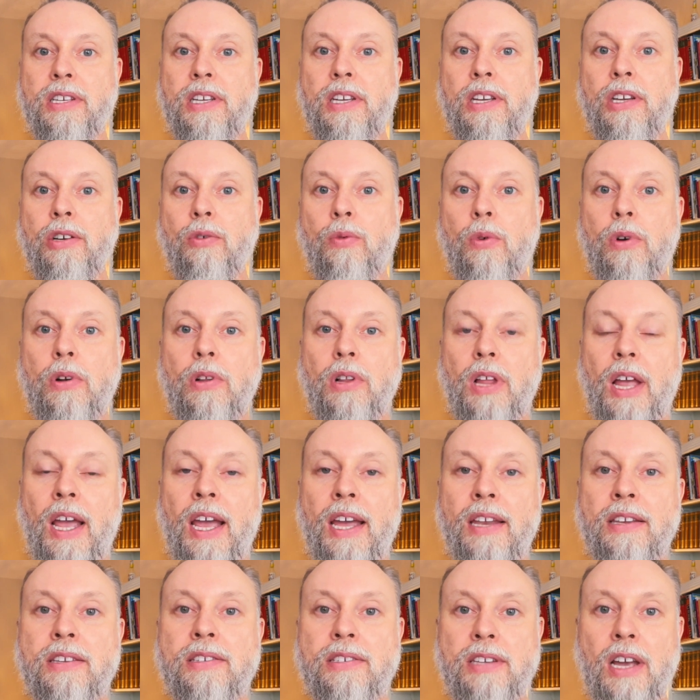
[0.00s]
equal,
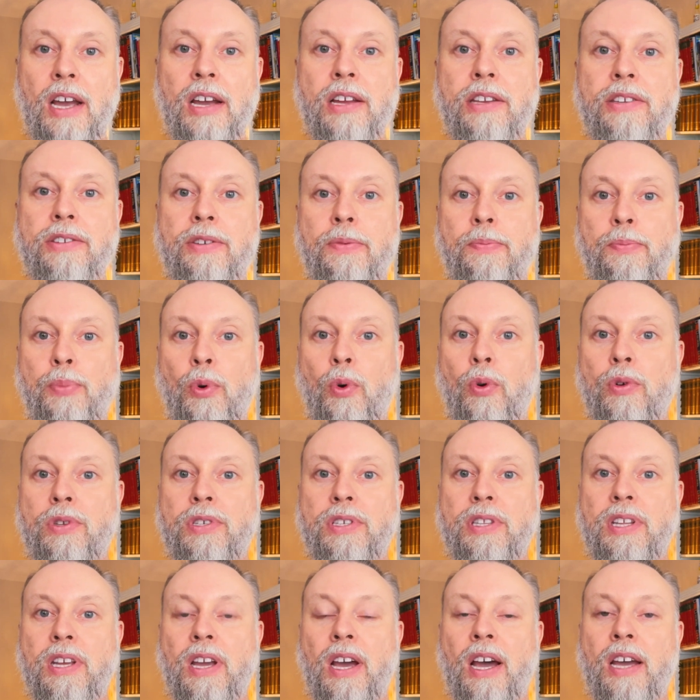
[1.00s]
and science
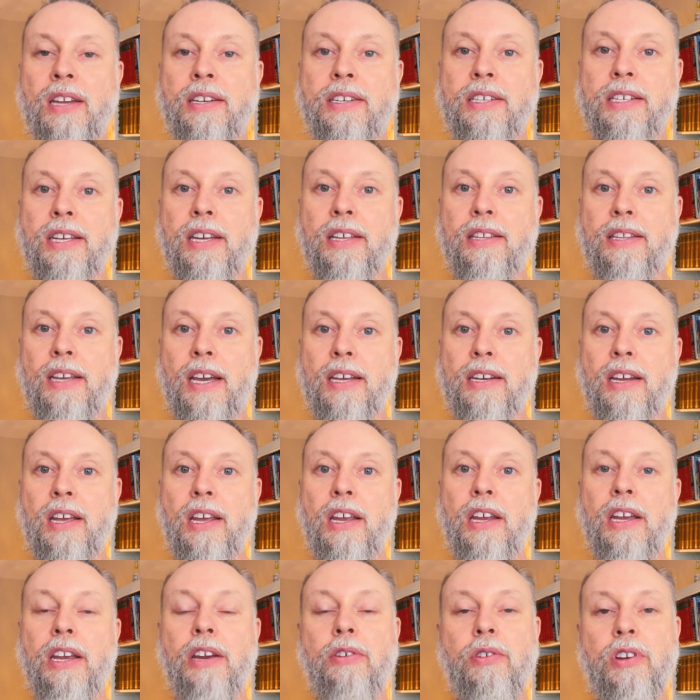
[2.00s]
supports the idea that
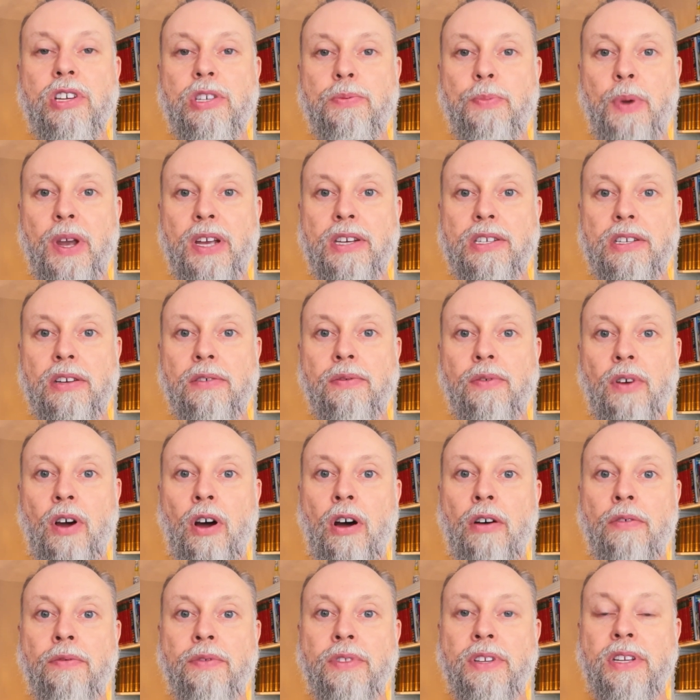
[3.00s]
irrespective
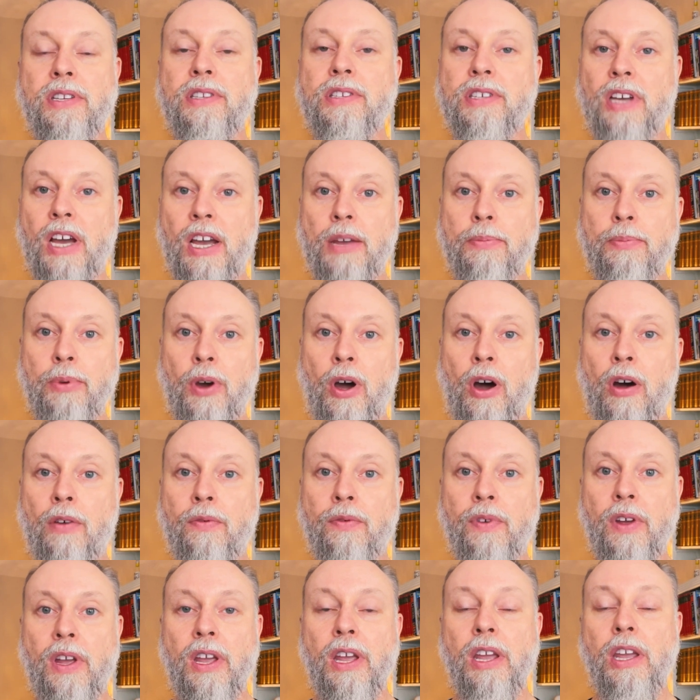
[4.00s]
of the type
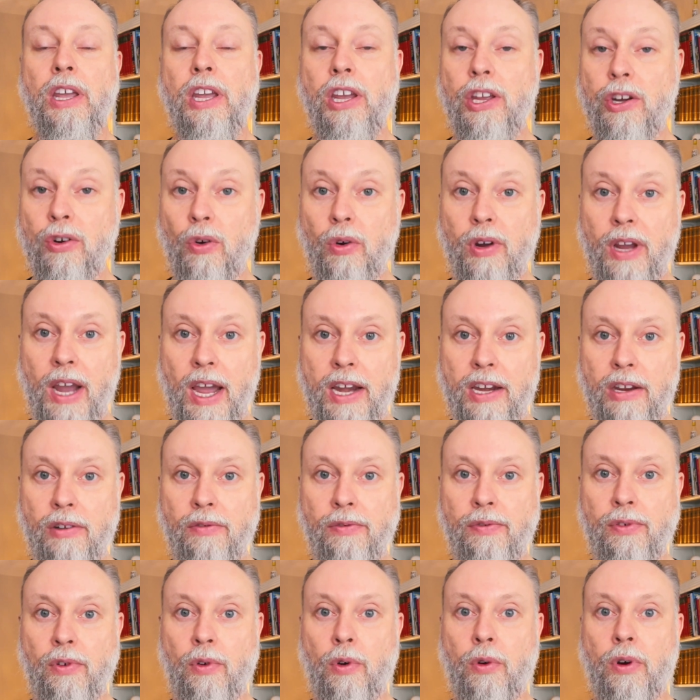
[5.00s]
of inorganic
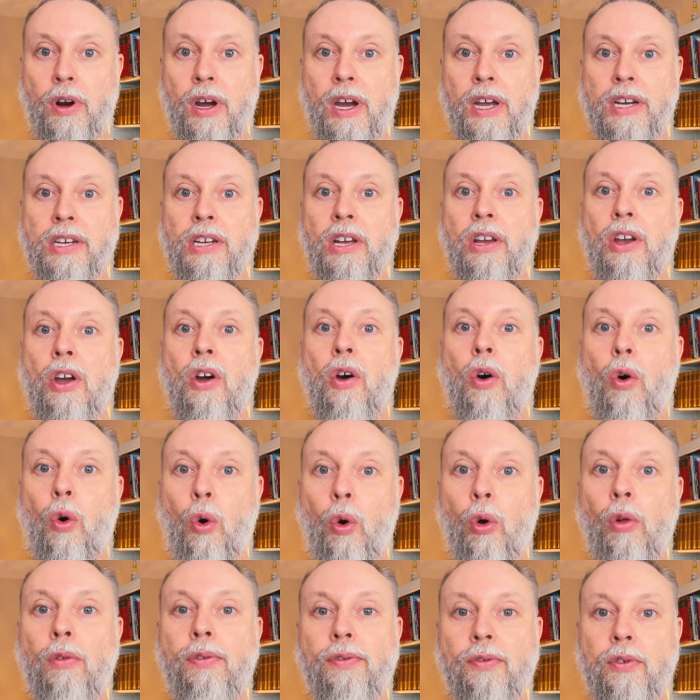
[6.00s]
fluoride,
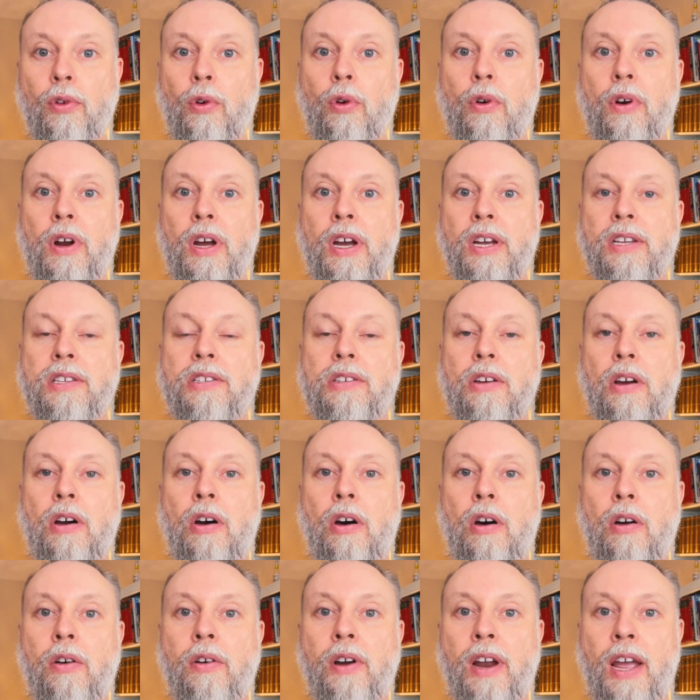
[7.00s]
all fluorides
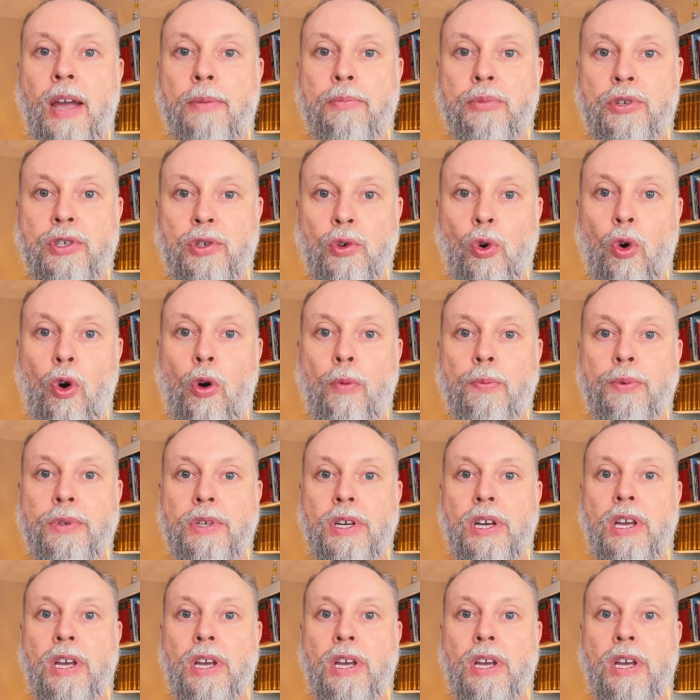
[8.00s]
are absorbed